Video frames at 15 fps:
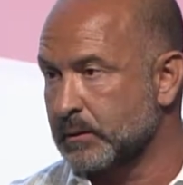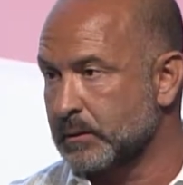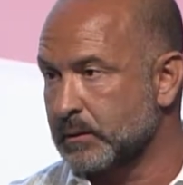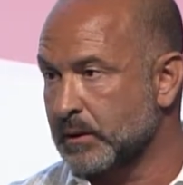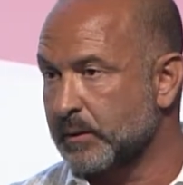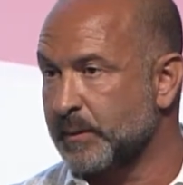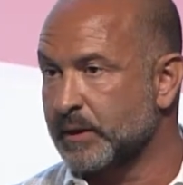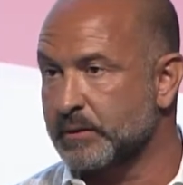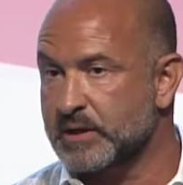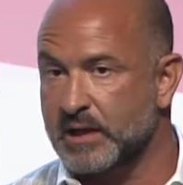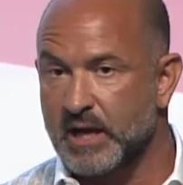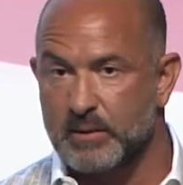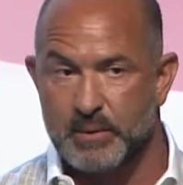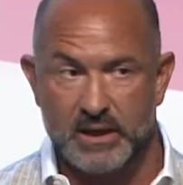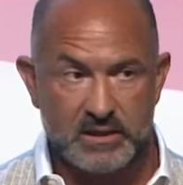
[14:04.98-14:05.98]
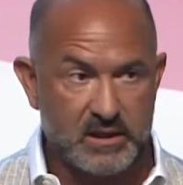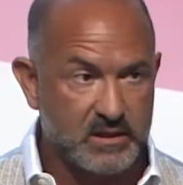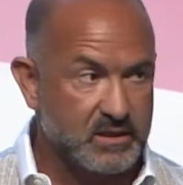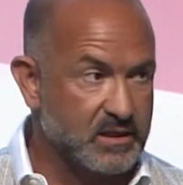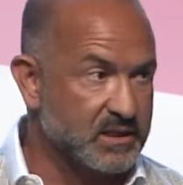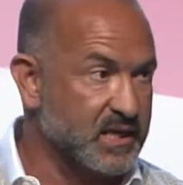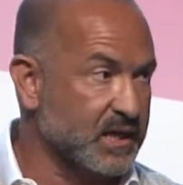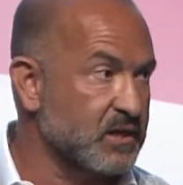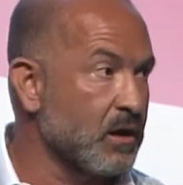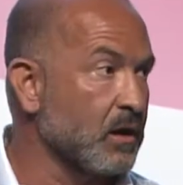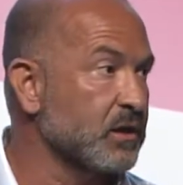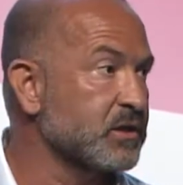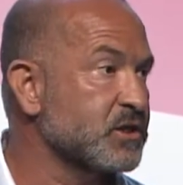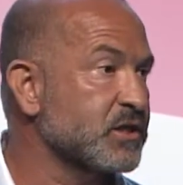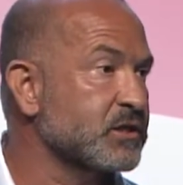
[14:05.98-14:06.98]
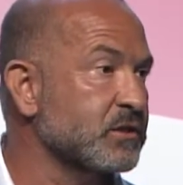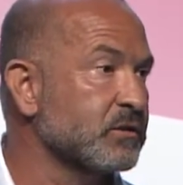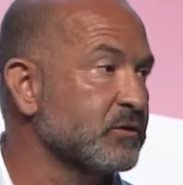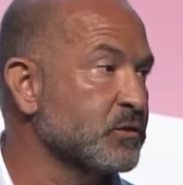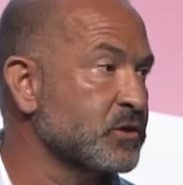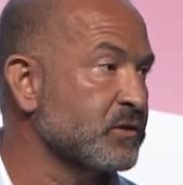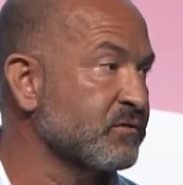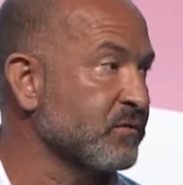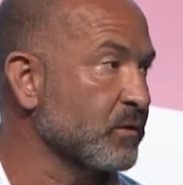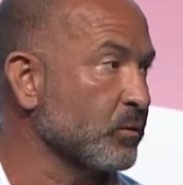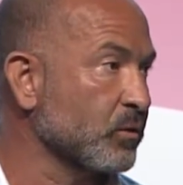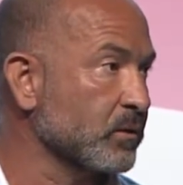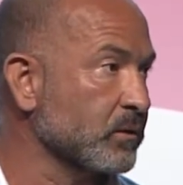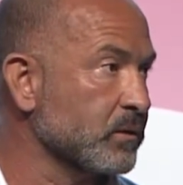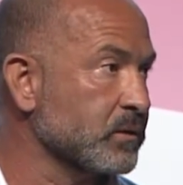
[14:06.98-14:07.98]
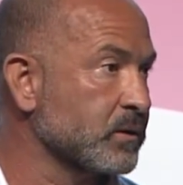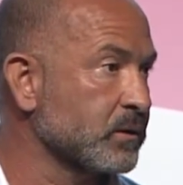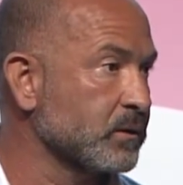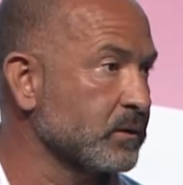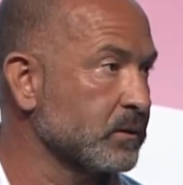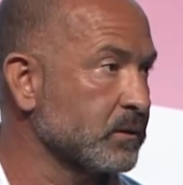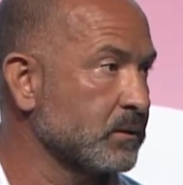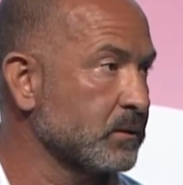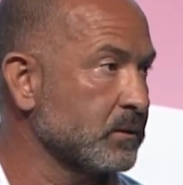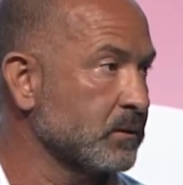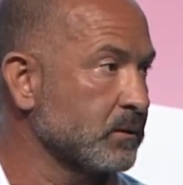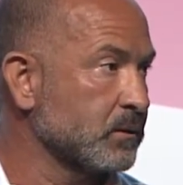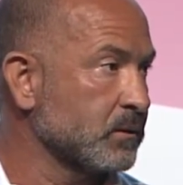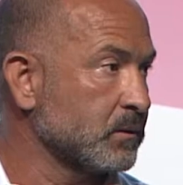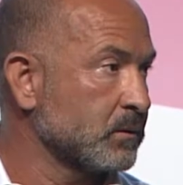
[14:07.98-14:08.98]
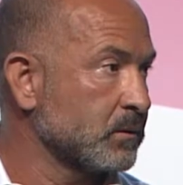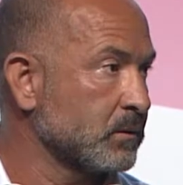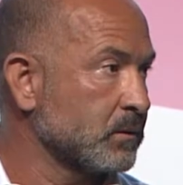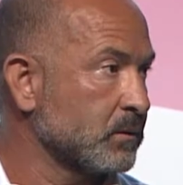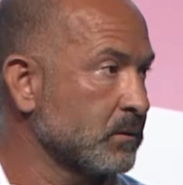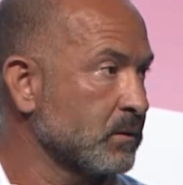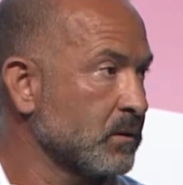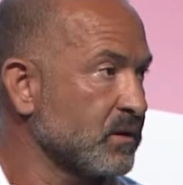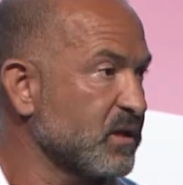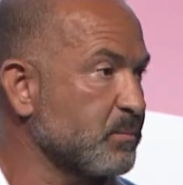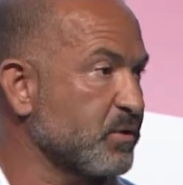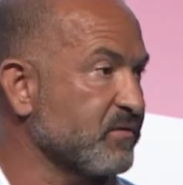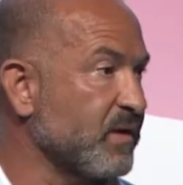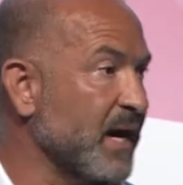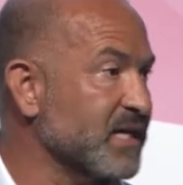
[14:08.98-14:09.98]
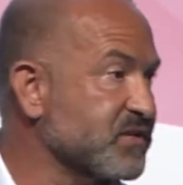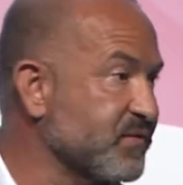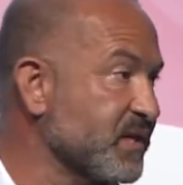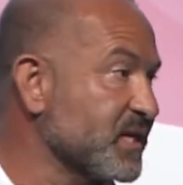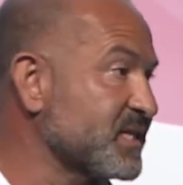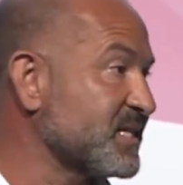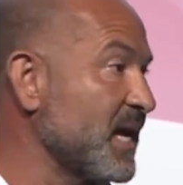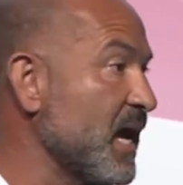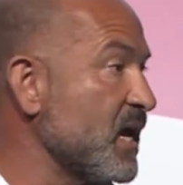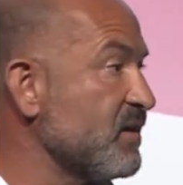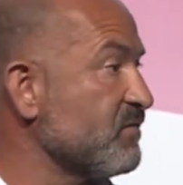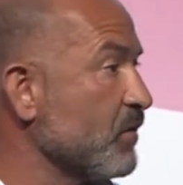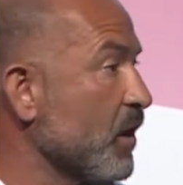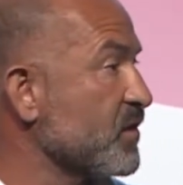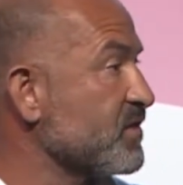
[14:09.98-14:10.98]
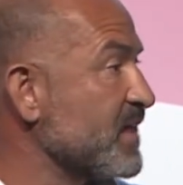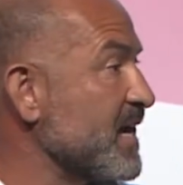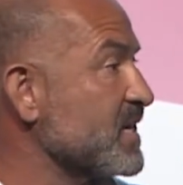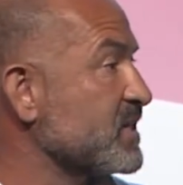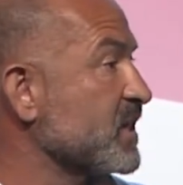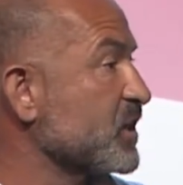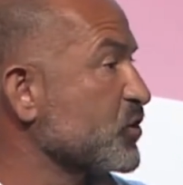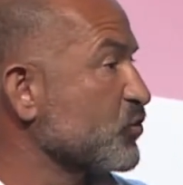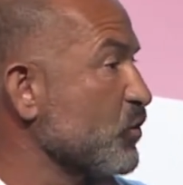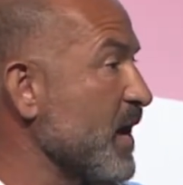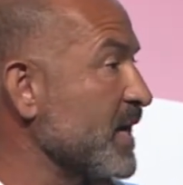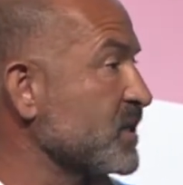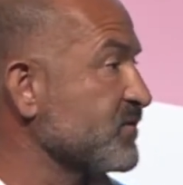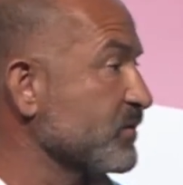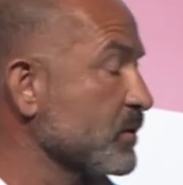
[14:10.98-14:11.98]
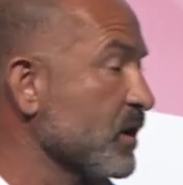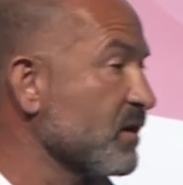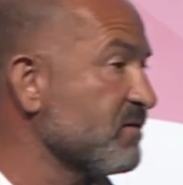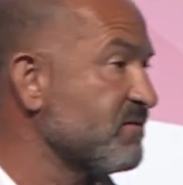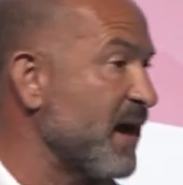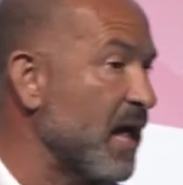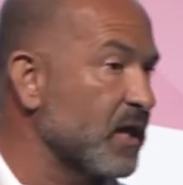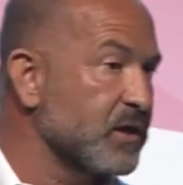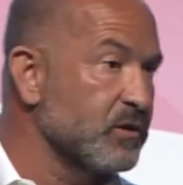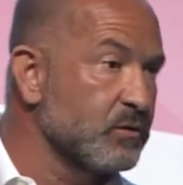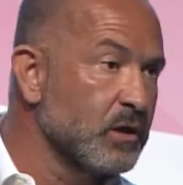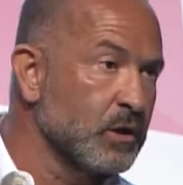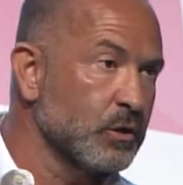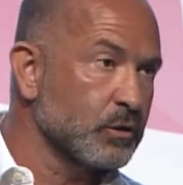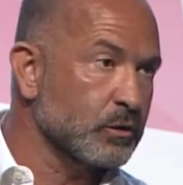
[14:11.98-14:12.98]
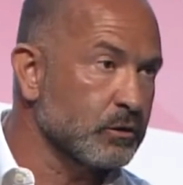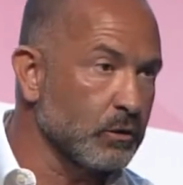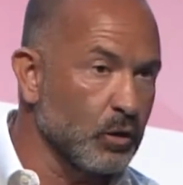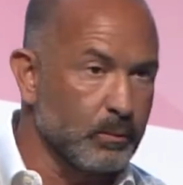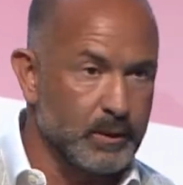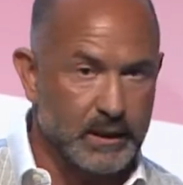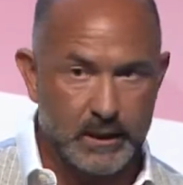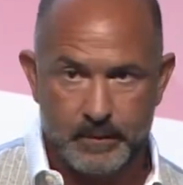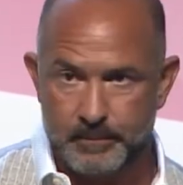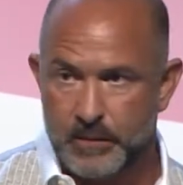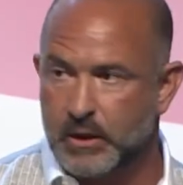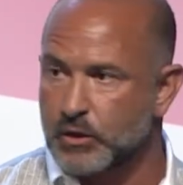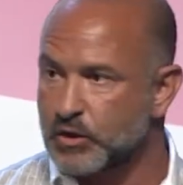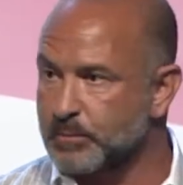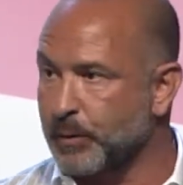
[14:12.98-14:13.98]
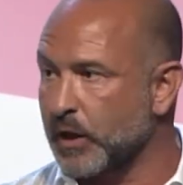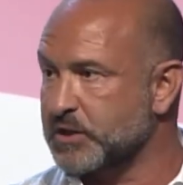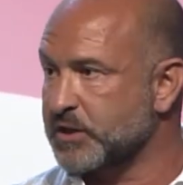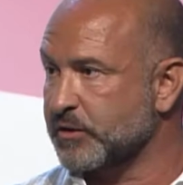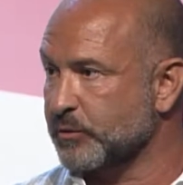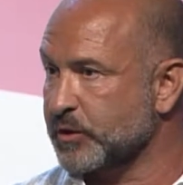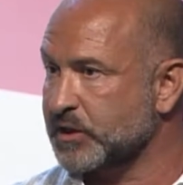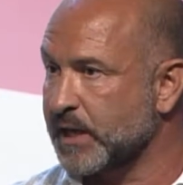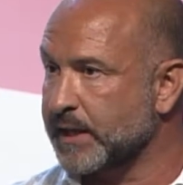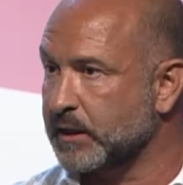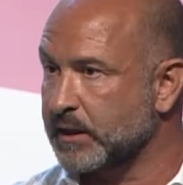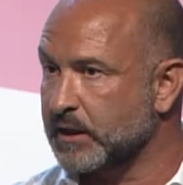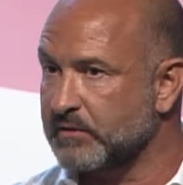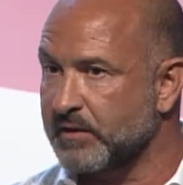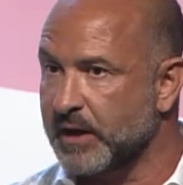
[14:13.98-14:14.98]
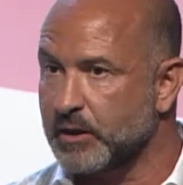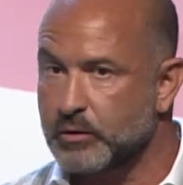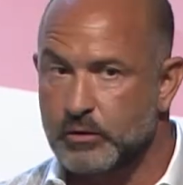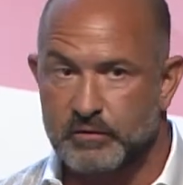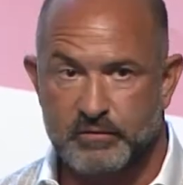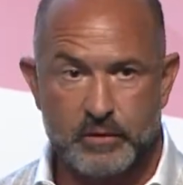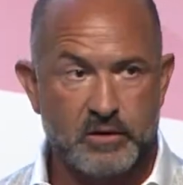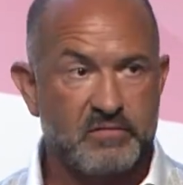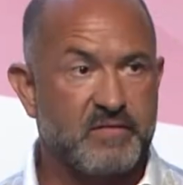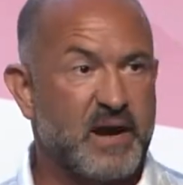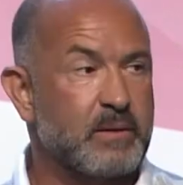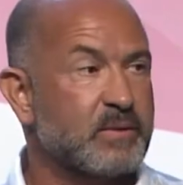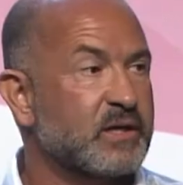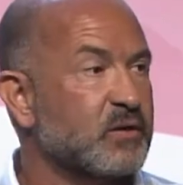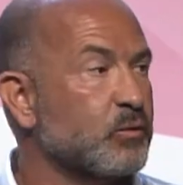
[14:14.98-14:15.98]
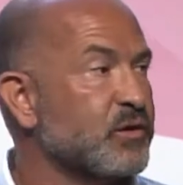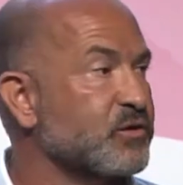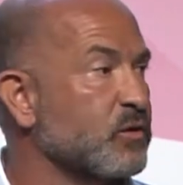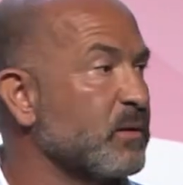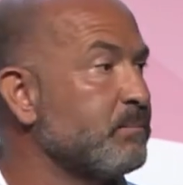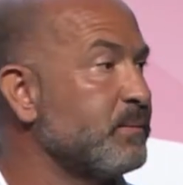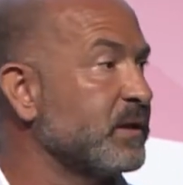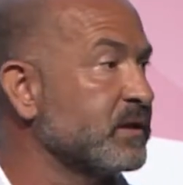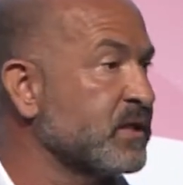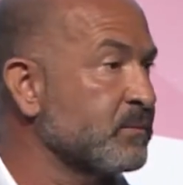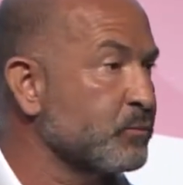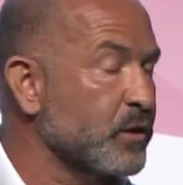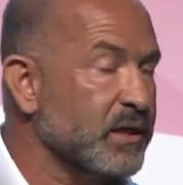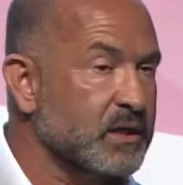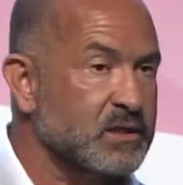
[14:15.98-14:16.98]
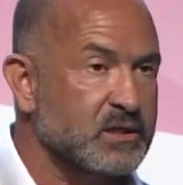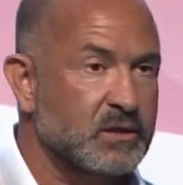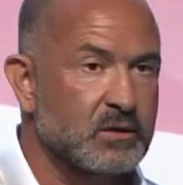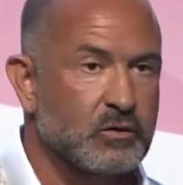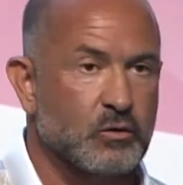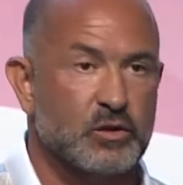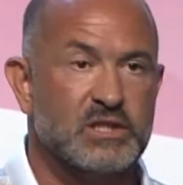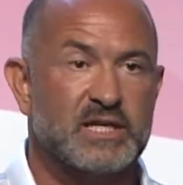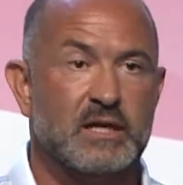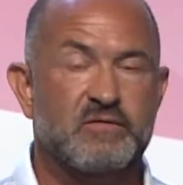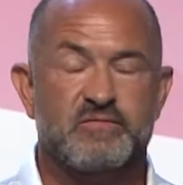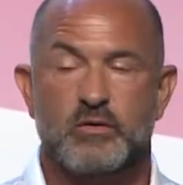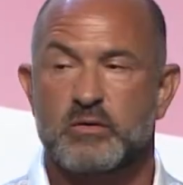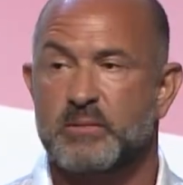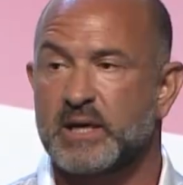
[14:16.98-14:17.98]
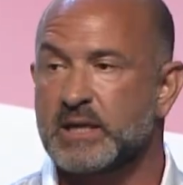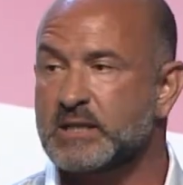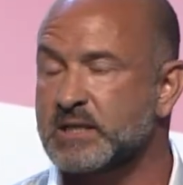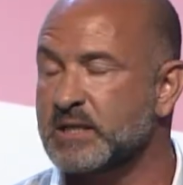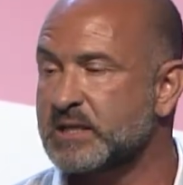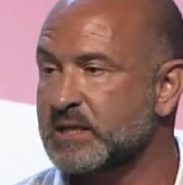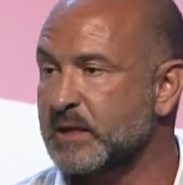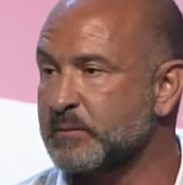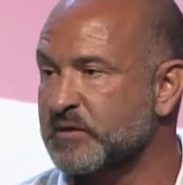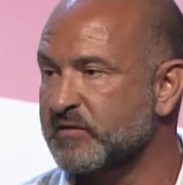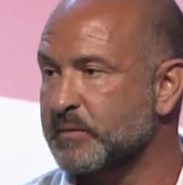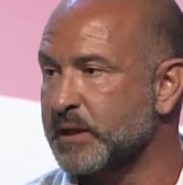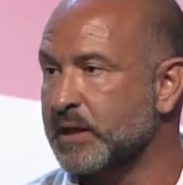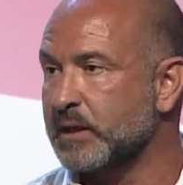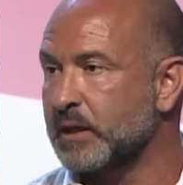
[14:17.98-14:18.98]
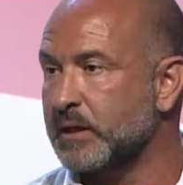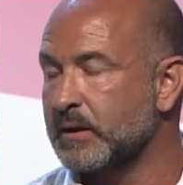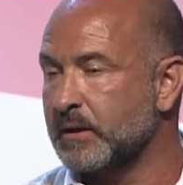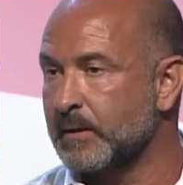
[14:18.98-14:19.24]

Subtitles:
I'm here today because this is a technology solution for the world that provides for the safe, authentic transfer of value globally. Deposit your recycling in Vancouver and a family could withdraw building bricks or cell phone minutes in the slums of Manila.